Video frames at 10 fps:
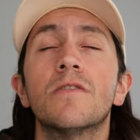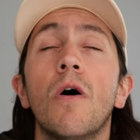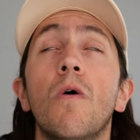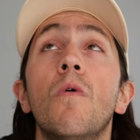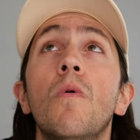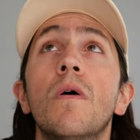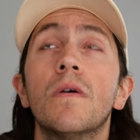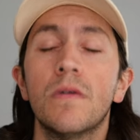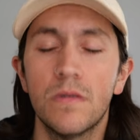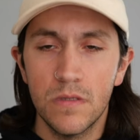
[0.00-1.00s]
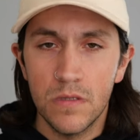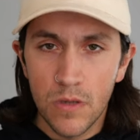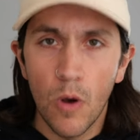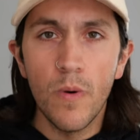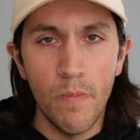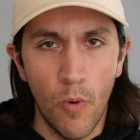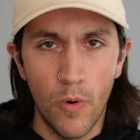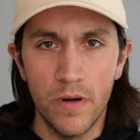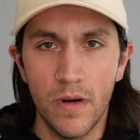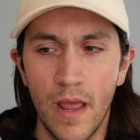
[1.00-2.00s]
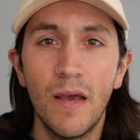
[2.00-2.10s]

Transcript: so, so important.